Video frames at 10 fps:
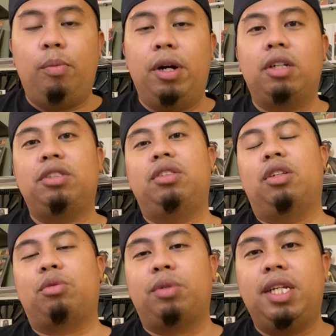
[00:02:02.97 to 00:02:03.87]
books,
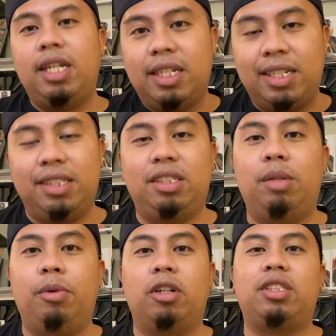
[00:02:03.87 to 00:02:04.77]
3
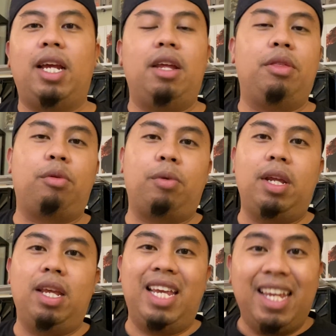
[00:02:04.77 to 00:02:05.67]
DC books, and
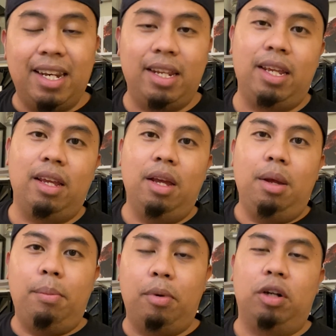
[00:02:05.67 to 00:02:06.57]
3 indie
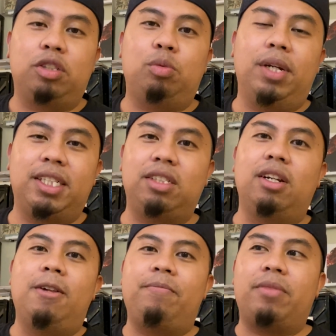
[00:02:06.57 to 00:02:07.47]
books, which
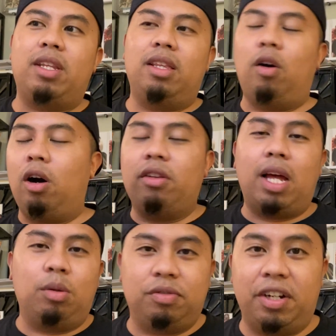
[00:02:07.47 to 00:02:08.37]
all of
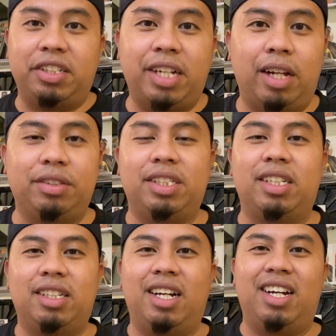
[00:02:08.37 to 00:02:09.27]
that was very
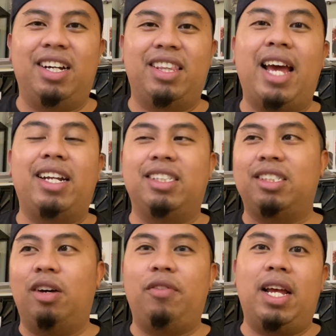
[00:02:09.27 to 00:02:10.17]
challenging, that in itself.